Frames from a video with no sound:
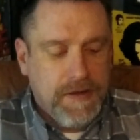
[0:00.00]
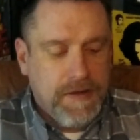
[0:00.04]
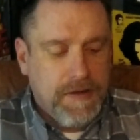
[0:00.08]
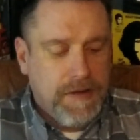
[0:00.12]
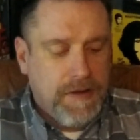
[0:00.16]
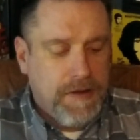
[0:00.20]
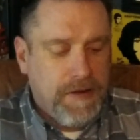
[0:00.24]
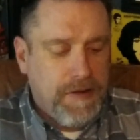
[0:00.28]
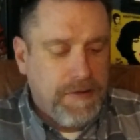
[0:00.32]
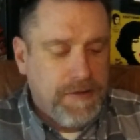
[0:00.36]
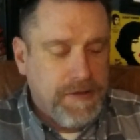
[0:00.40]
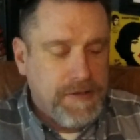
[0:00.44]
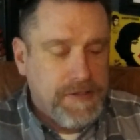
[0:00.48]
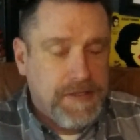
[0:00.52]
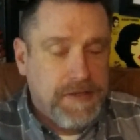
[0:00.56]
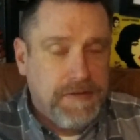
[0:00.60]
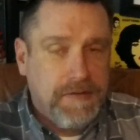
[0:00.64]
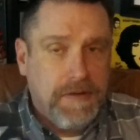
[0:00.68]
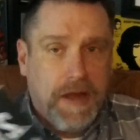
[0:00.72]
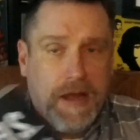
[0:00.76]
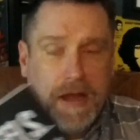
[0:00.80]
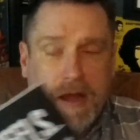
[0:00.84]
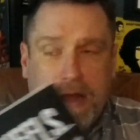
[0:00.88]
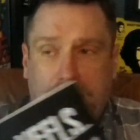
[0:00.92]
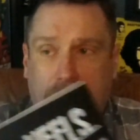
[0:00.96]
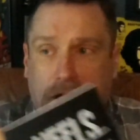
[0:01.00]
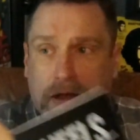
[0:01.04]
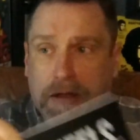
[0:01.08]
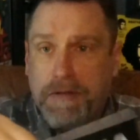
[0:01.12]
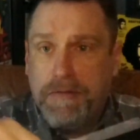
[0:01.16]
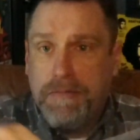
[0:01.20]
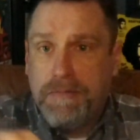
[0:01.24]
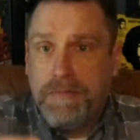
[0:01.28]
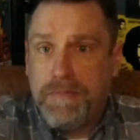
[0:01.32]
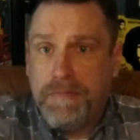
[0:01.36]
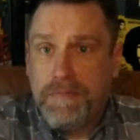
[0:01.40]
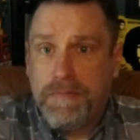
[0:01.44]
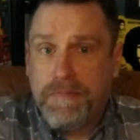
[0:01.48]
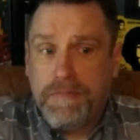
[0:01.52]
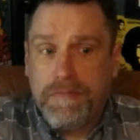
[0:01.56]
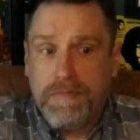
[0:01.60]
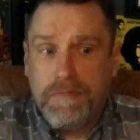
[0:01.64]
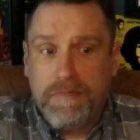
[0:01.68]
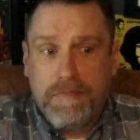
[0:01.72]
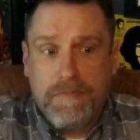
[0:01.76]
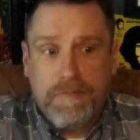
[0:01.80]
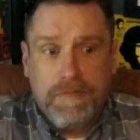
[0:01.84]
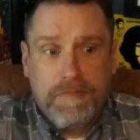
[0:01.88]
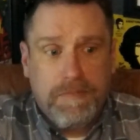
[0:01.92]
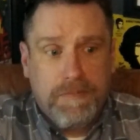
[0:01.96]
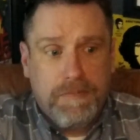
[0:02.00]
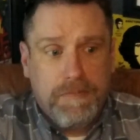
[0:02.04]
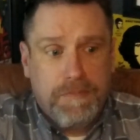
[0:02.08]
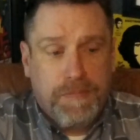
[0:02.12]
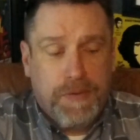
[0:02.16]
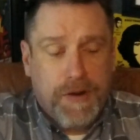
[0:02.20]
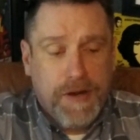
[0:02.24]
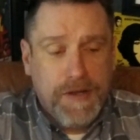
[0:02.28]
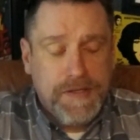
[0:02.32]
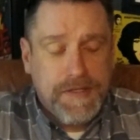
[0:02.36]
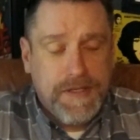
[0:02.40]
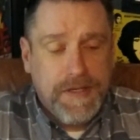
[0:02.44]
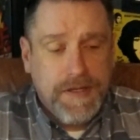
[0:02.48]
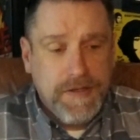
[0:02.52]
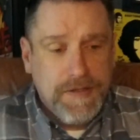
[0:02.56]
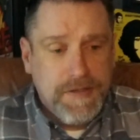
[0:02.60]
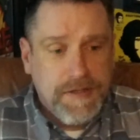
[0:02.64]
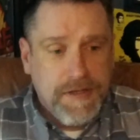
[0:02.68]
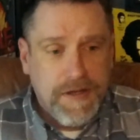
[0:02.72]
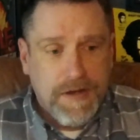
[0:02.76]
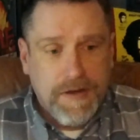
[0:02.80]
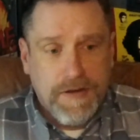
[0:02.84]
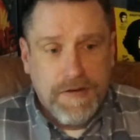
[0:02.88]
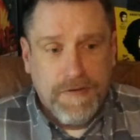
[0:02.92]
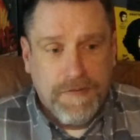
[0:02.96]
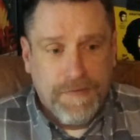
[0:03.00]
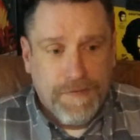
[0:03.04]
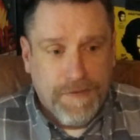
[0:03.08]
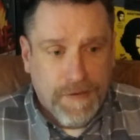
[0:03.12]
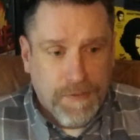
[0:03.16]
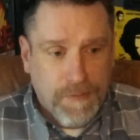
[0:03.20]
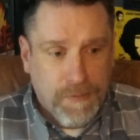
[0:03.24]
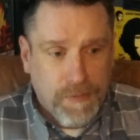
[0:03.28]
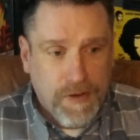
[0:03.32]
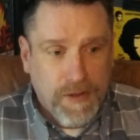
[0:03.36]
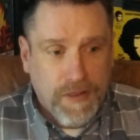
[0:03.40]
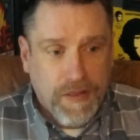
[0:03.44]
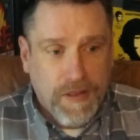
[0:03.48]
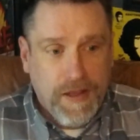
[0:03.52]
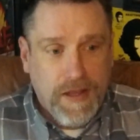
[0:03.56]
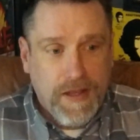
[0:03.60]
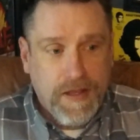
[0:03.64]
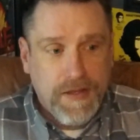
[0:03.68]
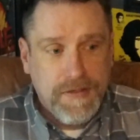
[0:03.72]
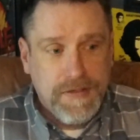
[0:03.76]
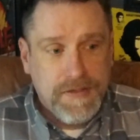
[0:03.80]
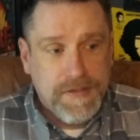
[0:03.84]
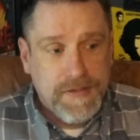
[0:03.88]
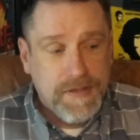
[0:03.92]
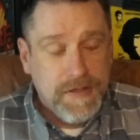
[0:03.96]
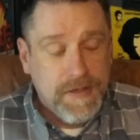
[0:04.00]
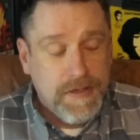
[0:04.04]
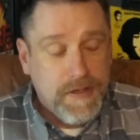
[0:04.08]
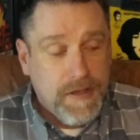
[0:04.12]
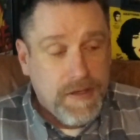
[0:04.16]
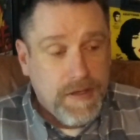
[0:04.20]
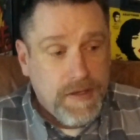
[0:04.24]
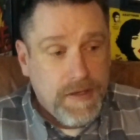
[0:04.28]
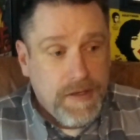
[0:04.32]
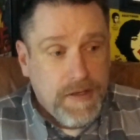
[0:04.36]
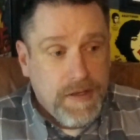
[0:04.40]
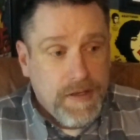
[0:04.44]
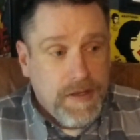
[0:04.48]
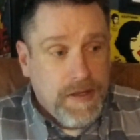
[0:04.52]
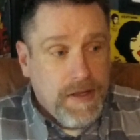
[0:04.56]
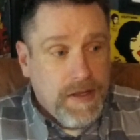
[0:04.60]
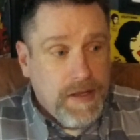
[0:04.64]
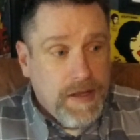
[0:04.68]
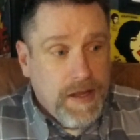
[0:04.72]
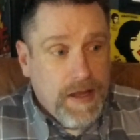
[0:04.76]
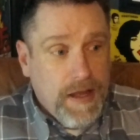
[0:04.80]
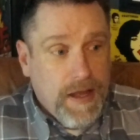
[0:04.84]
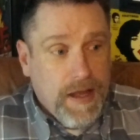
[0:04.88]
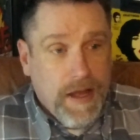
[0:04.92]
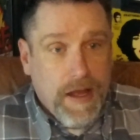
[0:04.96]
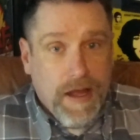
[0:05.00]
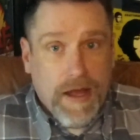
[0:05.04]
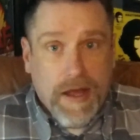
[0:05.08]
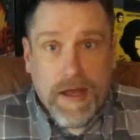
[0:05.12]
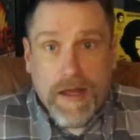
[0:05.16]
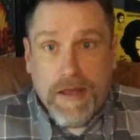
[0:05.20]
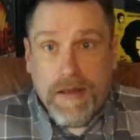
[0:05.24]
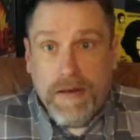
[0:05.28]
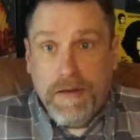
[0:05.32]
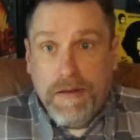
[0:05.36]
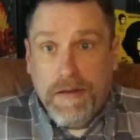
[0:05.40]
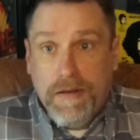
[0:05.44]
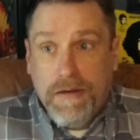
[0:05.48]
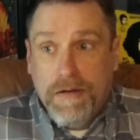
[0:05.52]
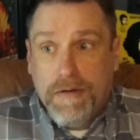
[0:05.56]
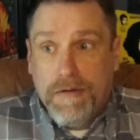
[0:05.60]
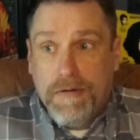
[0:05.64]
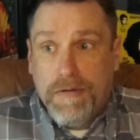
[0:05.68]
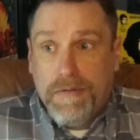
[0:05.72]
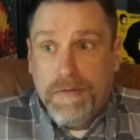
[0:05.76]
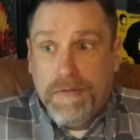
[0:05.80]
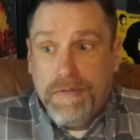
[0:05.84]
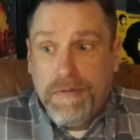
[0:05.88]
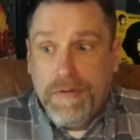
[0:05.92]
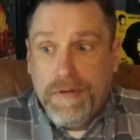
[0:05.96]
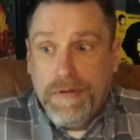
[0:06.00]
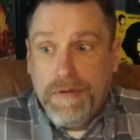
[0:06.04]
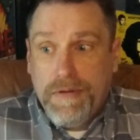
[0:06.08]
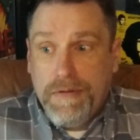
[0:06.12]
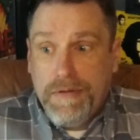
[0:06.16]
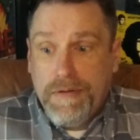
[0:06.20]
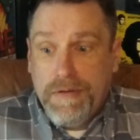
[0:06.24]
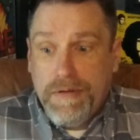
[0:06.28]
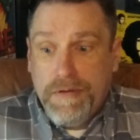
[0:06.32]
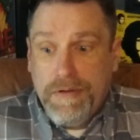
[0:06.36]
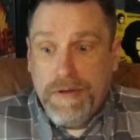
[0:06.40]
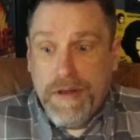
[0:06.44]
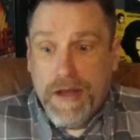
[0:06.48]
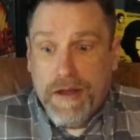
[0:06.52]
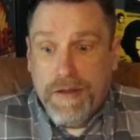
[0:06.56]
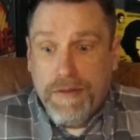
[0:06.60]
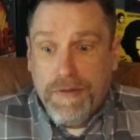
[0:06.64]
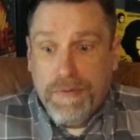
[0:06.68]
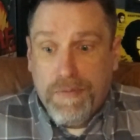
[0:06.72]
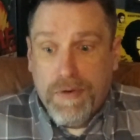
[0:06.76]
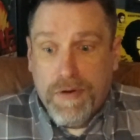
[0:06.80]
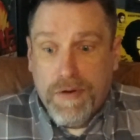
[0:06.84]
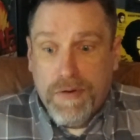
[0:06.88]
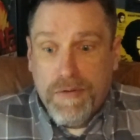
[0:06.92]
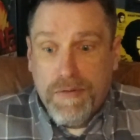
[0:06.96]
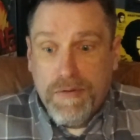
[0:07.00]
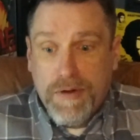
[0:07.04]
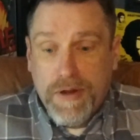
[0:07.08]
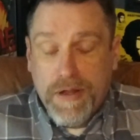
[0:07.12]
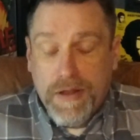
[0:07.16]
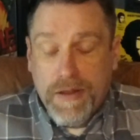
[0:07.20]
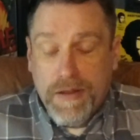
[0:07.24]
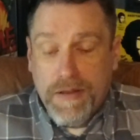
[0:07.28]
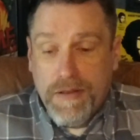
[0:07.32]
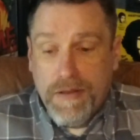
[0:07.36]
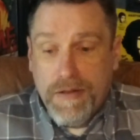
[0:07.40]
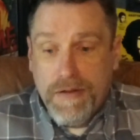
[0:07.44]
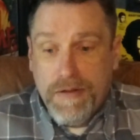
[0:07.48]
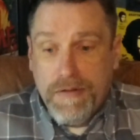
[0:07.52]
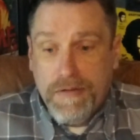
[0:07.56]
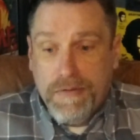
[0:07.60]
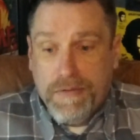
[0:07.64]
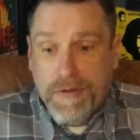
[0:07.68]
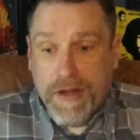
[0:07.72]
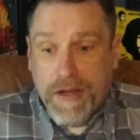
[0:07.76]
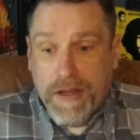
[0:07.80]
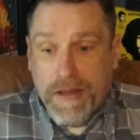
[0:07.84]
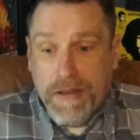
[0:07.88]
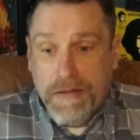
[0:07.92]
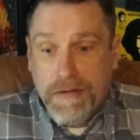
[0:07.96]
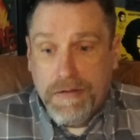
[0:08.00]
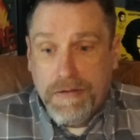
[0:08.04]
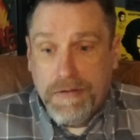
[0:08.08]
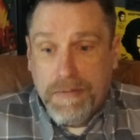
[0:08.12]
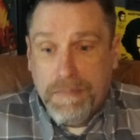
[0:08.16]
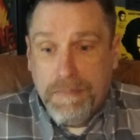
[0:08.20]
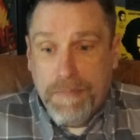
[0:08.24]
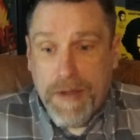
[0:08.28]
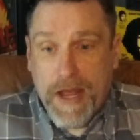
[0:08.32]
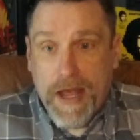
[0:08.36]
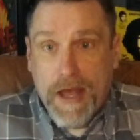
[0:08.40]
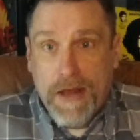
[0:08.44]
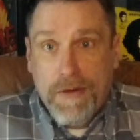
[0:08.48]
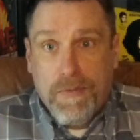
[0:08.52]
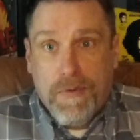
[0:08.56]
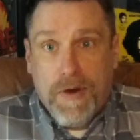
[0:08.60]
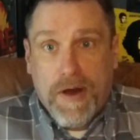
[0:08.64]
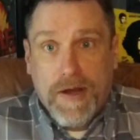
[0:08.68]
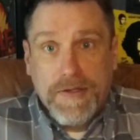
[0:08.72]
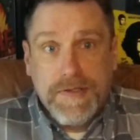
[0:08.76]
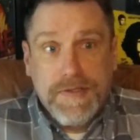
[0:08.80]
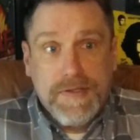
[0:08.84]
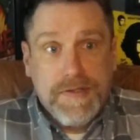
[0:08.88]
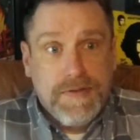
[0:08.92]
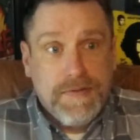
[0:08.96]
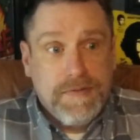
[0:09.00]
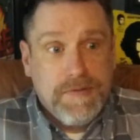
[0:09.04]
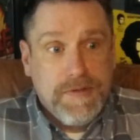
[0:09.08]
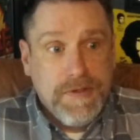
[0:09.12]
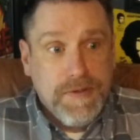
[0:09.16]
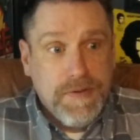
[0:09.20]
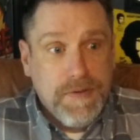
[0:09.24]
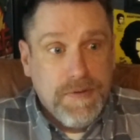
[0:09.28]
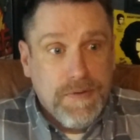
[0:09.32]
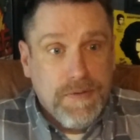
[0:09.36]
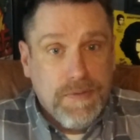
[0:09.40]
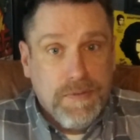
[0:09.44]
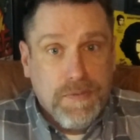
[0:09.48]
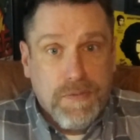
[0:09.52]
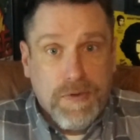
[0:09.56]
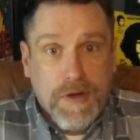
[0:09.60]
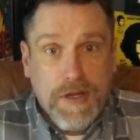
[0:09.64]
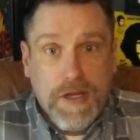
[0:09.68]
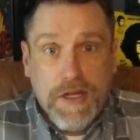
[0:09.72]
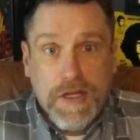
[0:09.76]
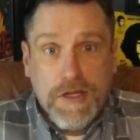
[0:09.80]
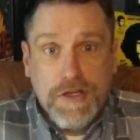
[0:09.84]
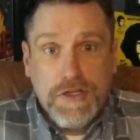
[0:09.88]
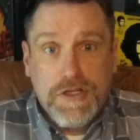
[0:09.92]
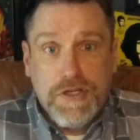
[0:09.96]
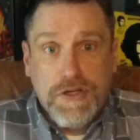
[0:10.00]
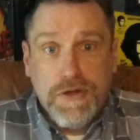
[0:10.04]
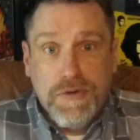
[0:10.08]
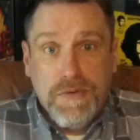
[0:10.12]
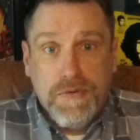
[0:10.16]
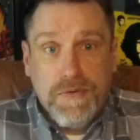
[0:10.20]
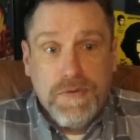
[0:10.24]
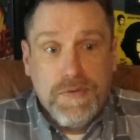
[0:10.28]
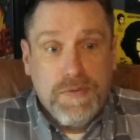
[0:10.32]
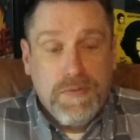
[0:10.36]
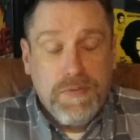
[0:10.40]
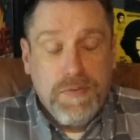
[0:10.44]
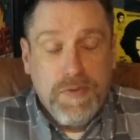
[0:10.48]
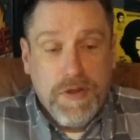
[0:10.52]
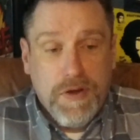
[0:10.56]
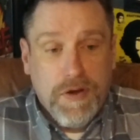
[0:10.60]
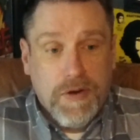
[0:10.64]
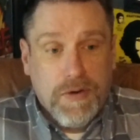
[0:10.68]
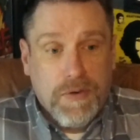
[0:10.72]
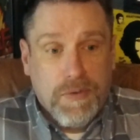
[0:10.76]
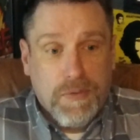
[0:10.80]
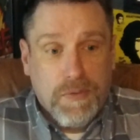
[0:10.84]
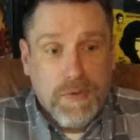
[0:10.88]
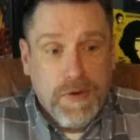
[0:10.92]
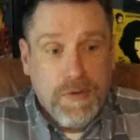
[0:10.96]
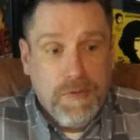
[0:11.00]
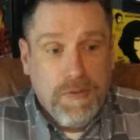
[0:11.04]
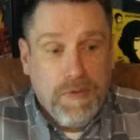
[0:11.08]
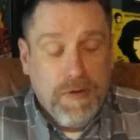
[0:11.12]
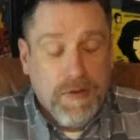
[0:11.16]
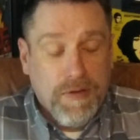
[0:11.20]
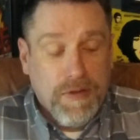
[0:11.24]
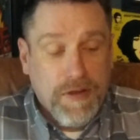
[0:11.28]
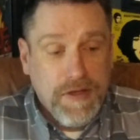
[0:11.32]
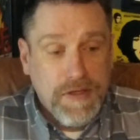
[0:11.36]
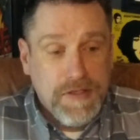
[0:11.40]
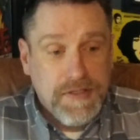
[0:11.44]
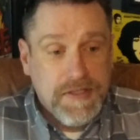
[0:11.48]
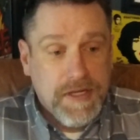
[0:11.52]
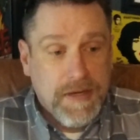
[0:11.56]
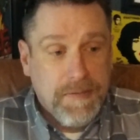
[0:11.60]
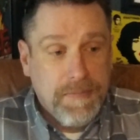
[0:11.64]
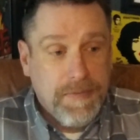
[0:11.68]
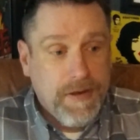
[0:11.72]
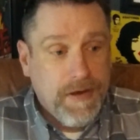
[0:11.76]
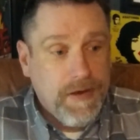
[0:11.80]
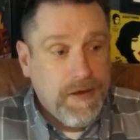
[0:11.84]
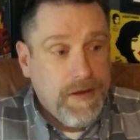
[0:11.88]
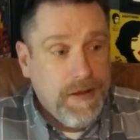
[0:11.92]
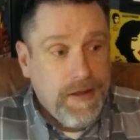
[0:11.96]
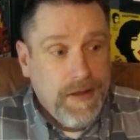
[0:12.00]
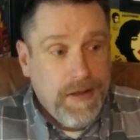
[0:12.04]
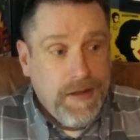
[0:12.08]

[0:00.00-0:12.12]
uh, all the uh, pressings of a release, and you know, uh, down the road, and uh, like a, a band wants to reissue, you know, re-release something